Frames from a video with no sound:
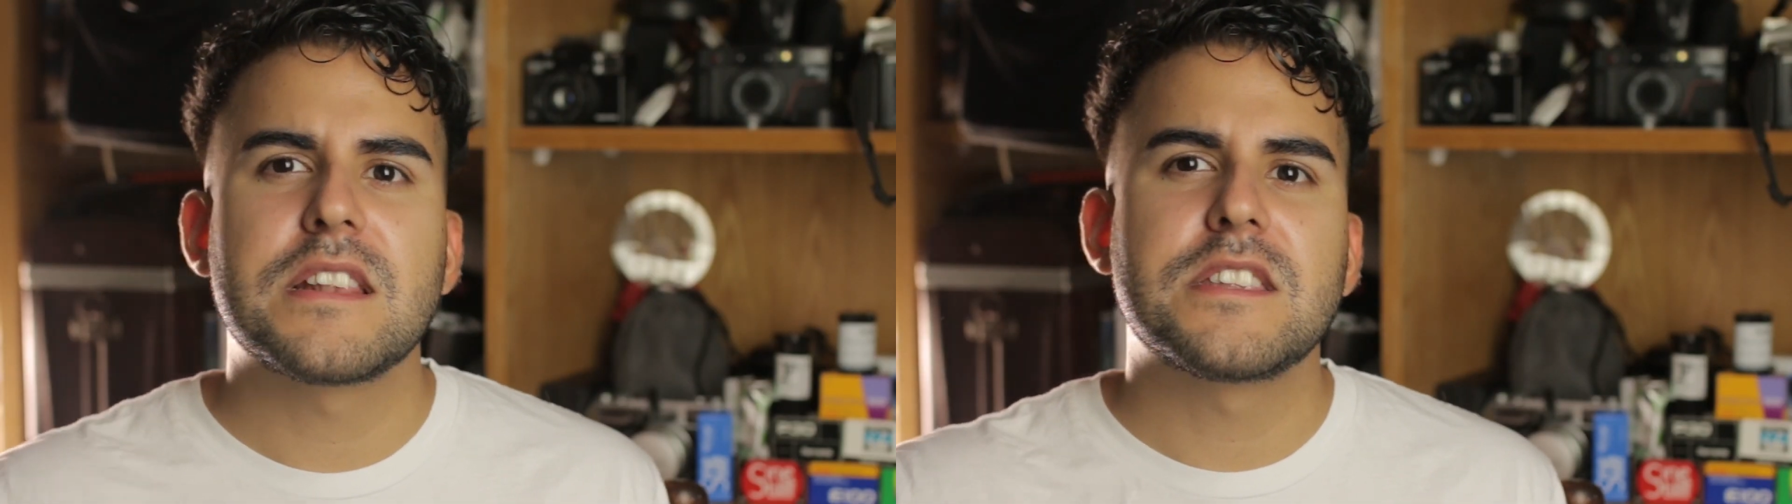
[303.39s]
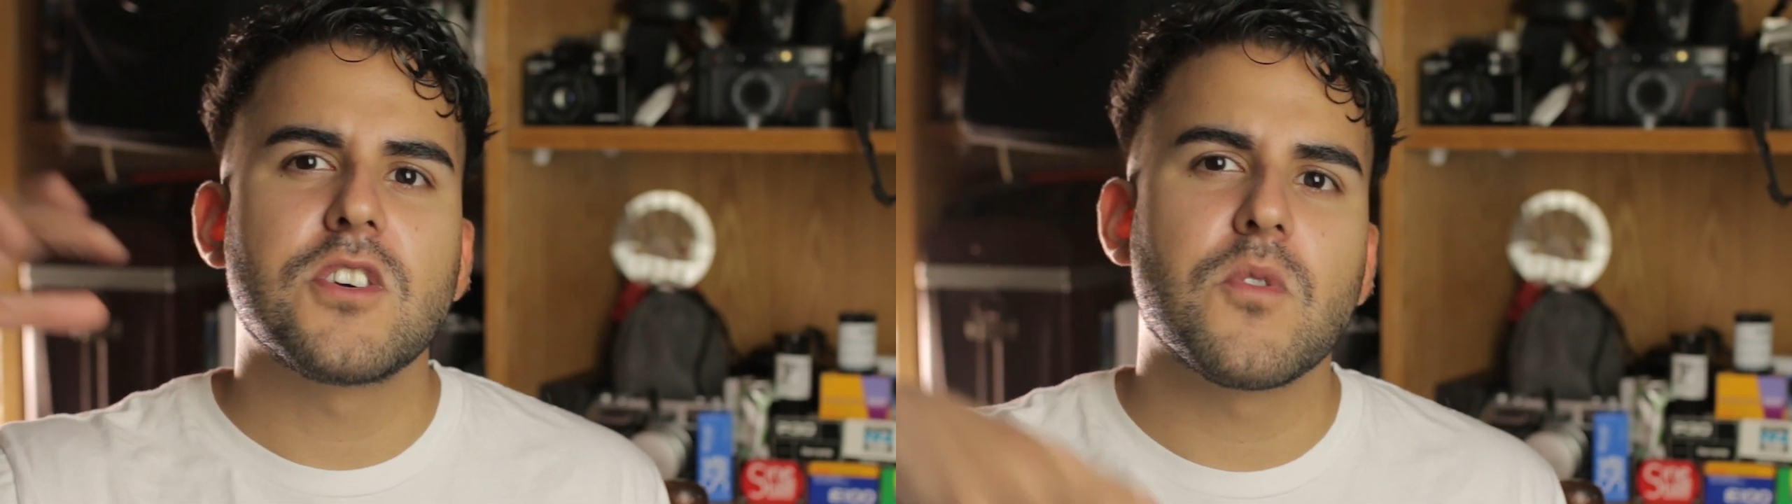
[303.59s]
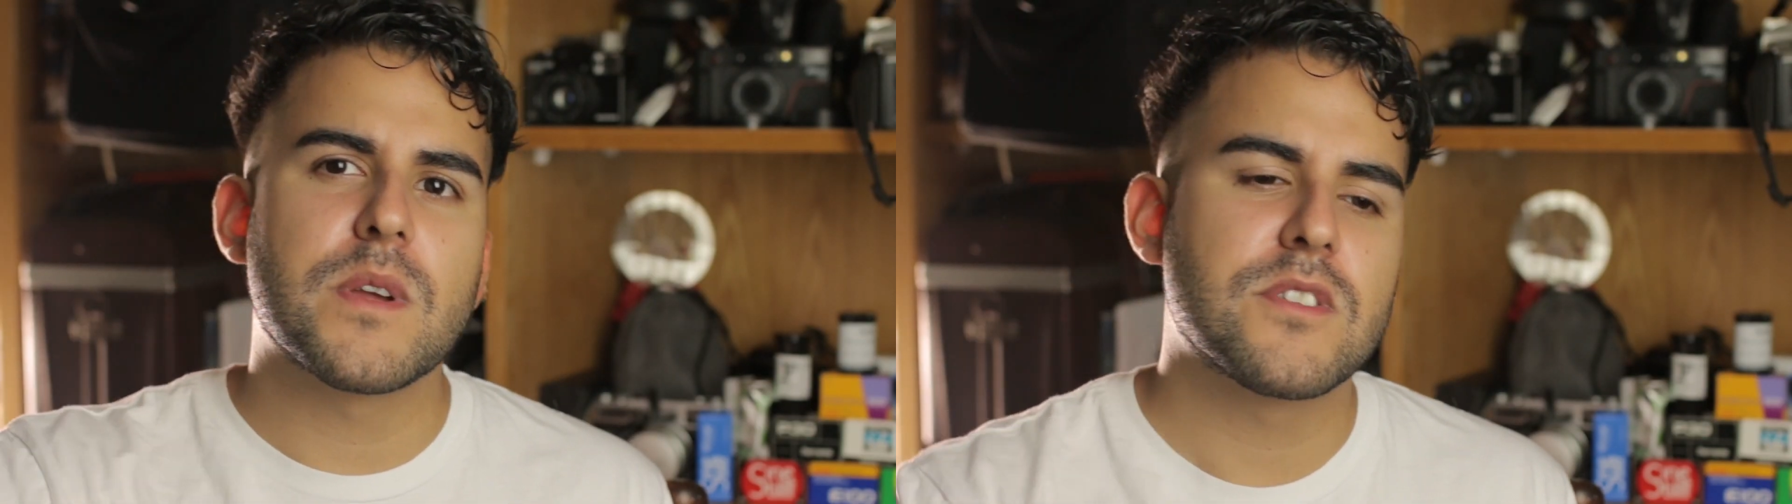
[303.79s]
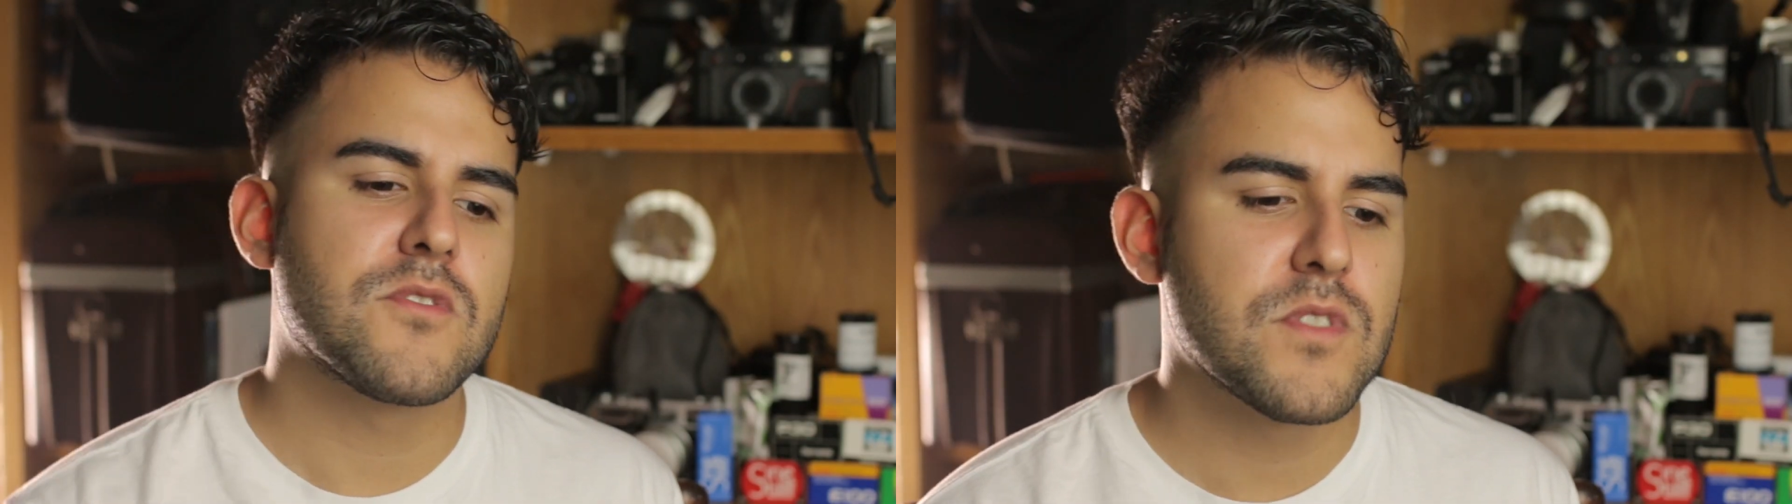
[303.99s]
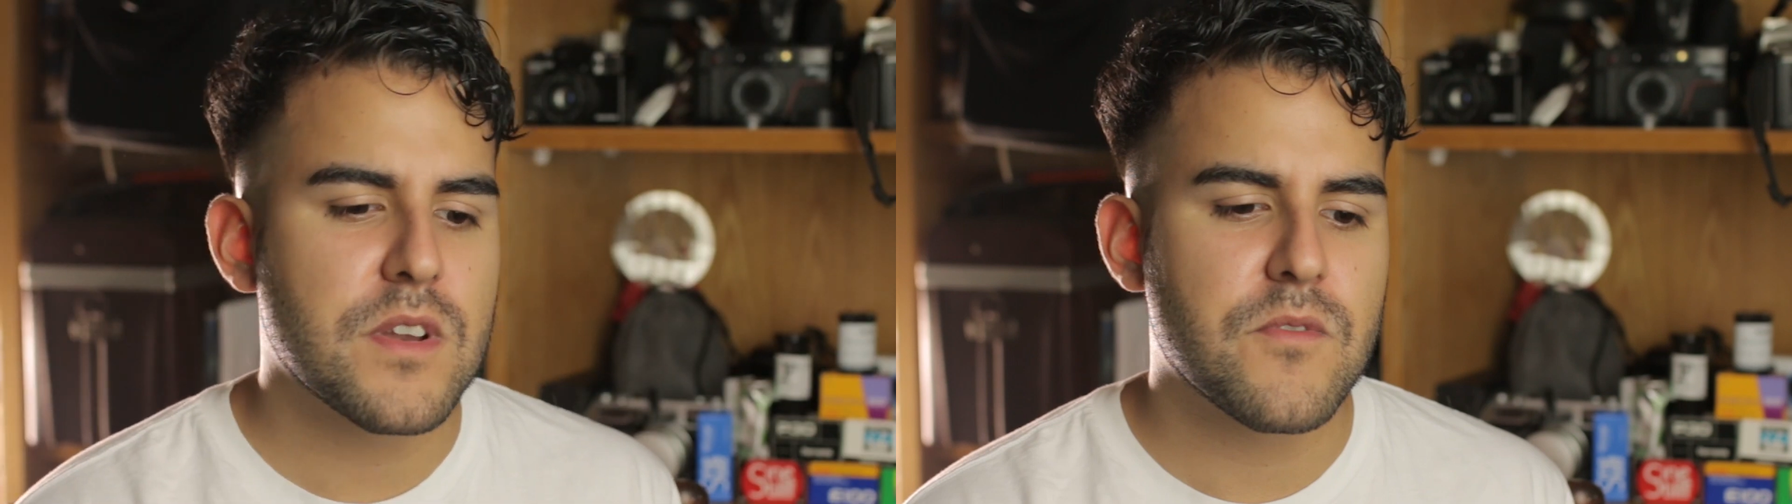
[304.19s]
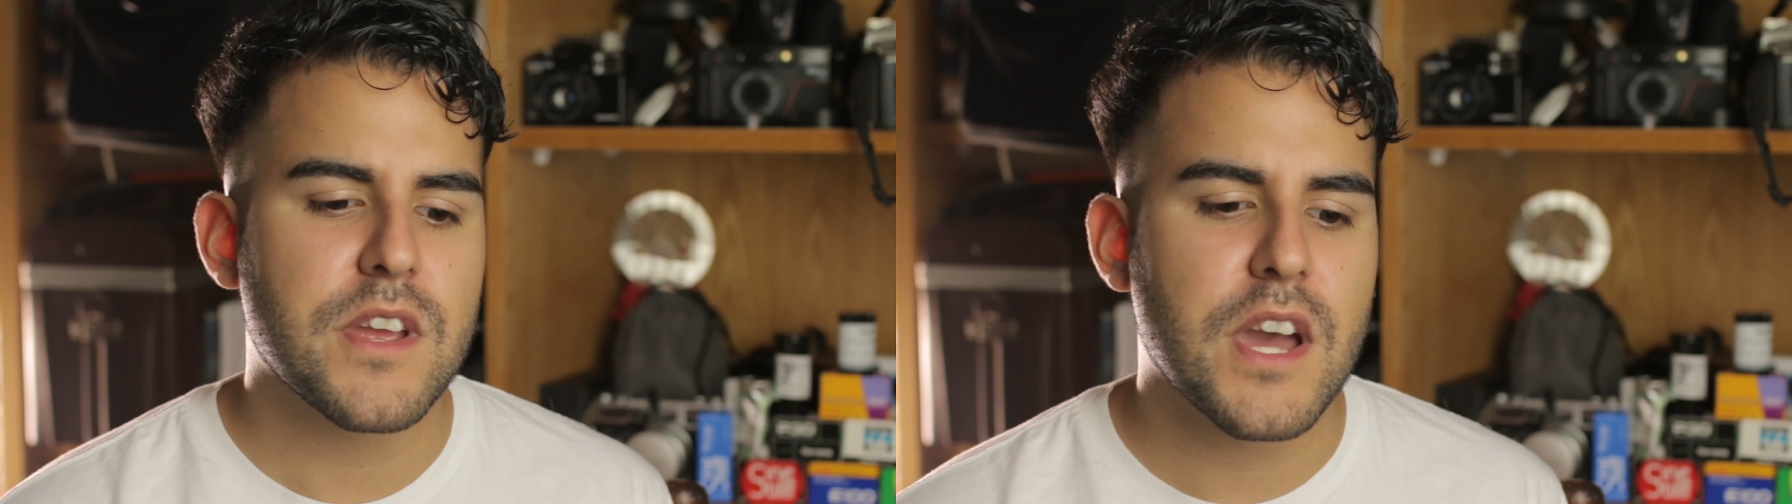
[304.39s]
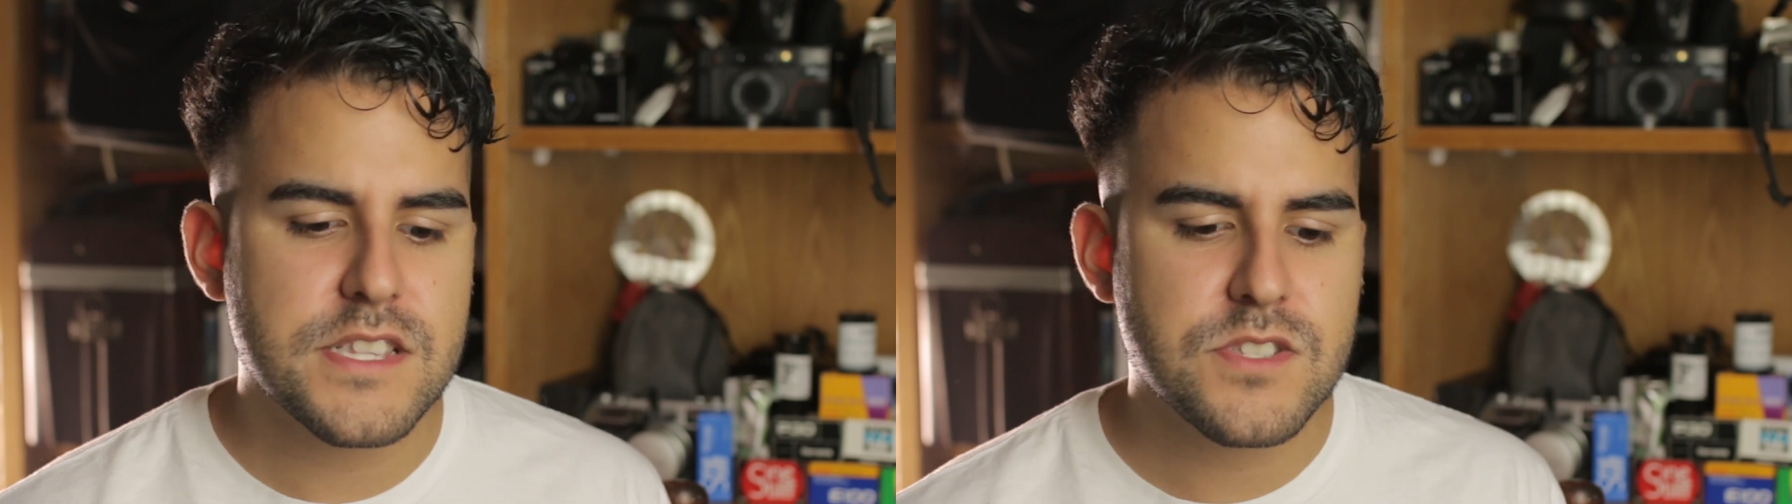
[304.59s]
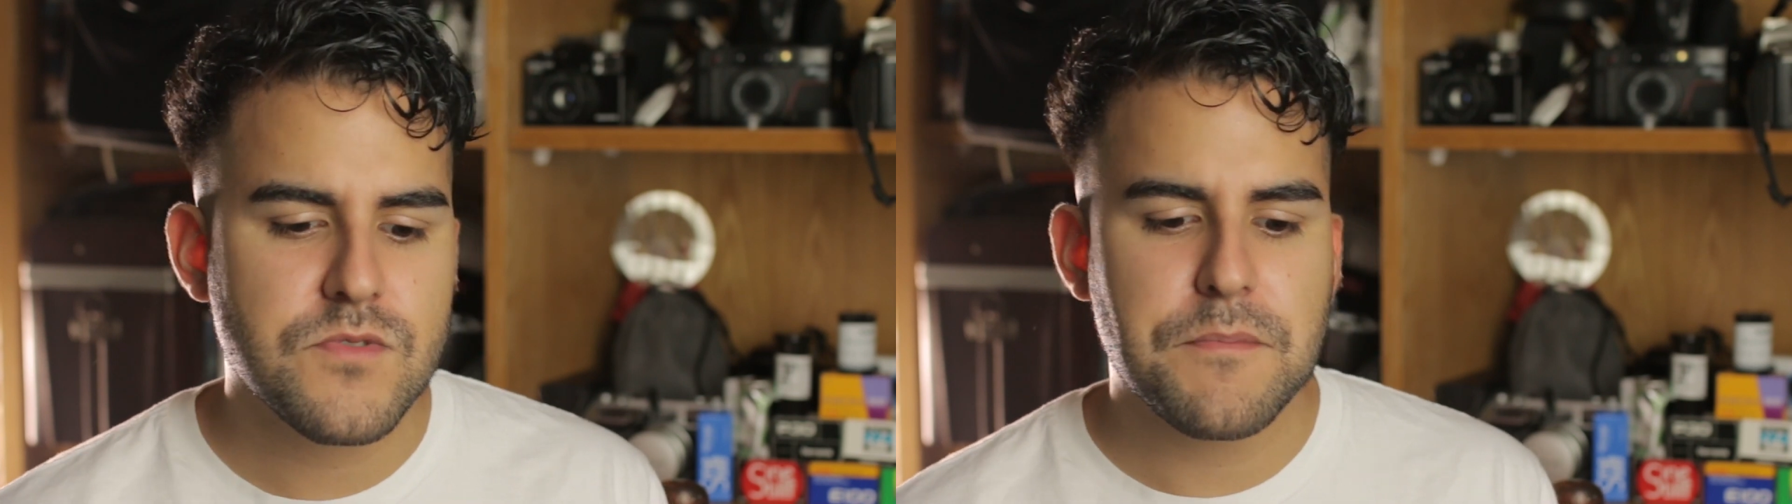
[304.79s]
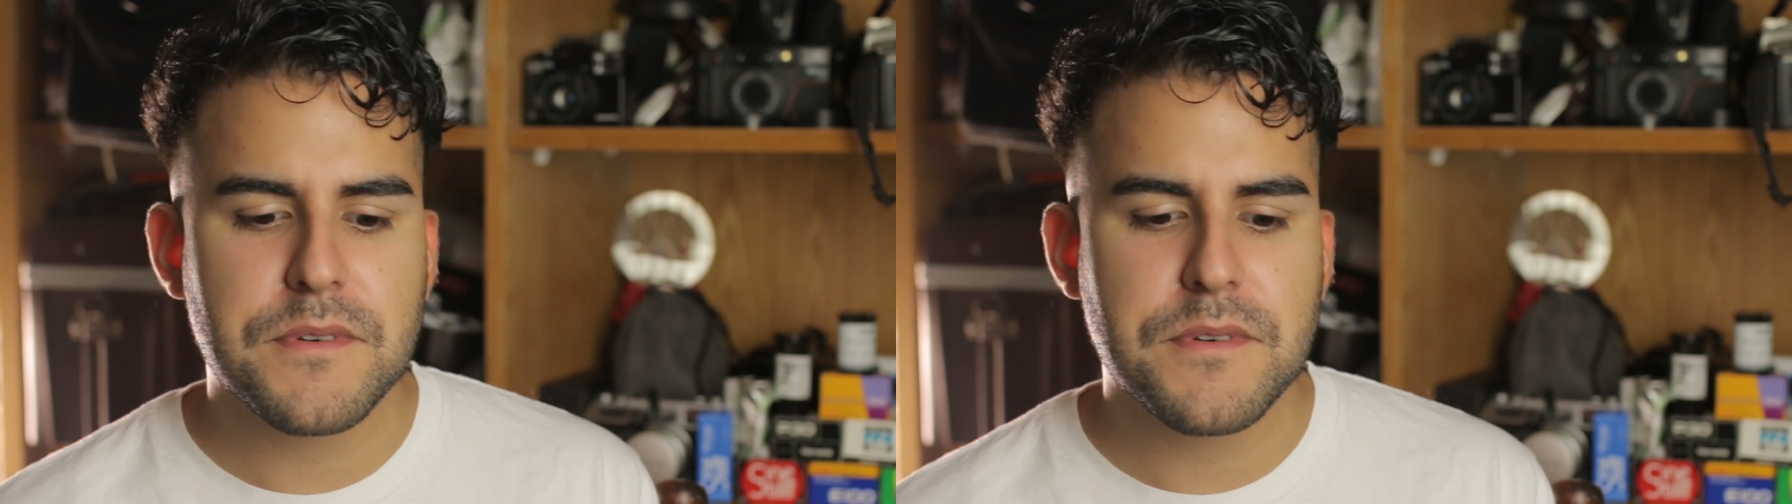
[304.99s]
to go into in regards to it,